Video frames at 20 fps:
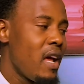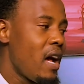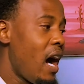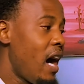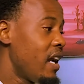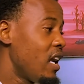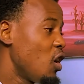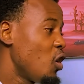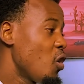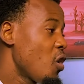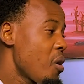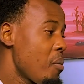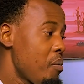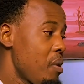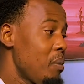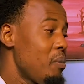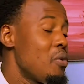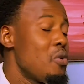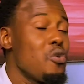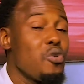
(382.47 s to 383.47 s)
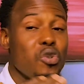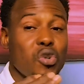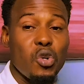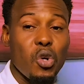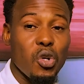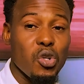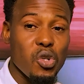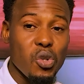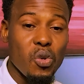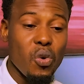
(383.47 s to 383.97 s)
and a lot of people
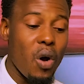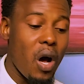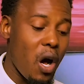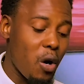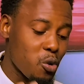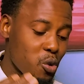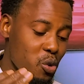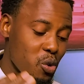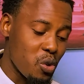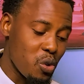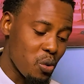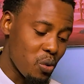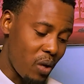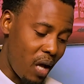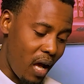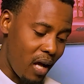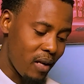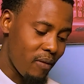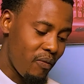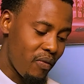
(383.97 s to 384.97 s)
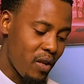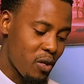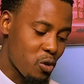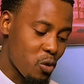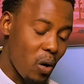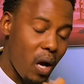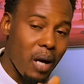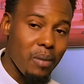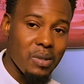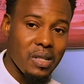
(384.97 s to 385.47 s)
don't know how to do that.
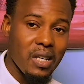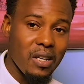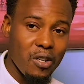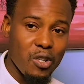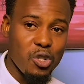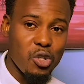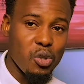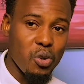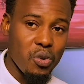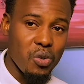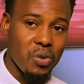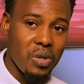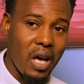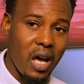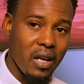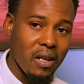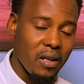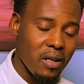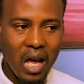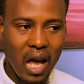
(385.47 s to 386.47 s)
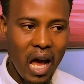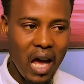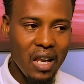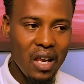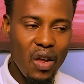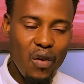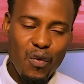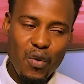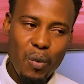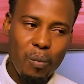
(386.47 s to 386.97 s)
So I'm still going to show you that. And
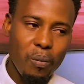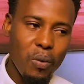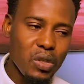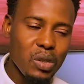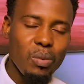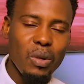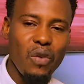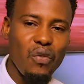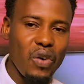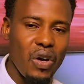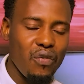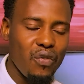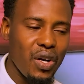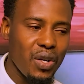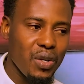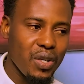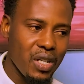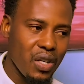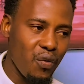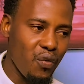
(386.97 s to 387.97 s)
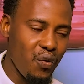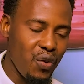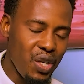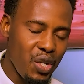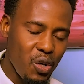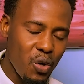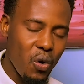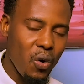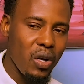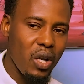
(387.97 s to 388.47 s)
if you possibly find value in the
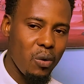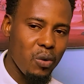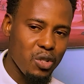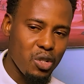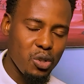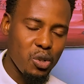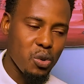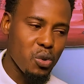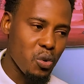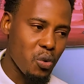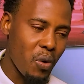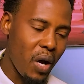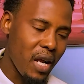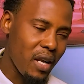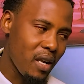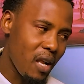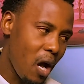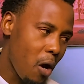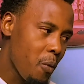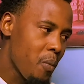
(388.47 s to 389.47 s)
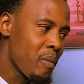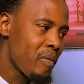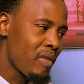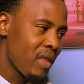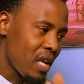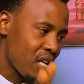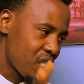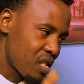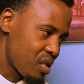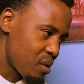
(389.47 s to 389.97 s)
video, all I want you to do right now,
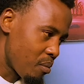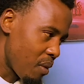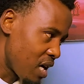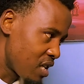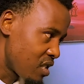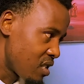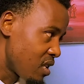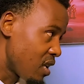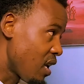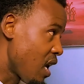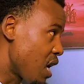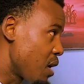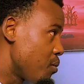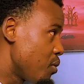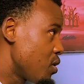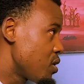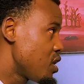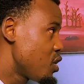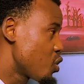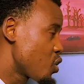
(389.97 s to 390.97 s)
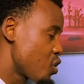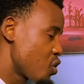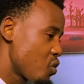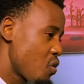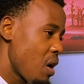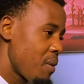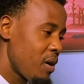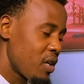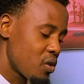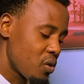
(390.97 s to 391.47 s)
smash the like button,
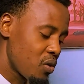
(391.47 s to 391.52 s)
subscribe, and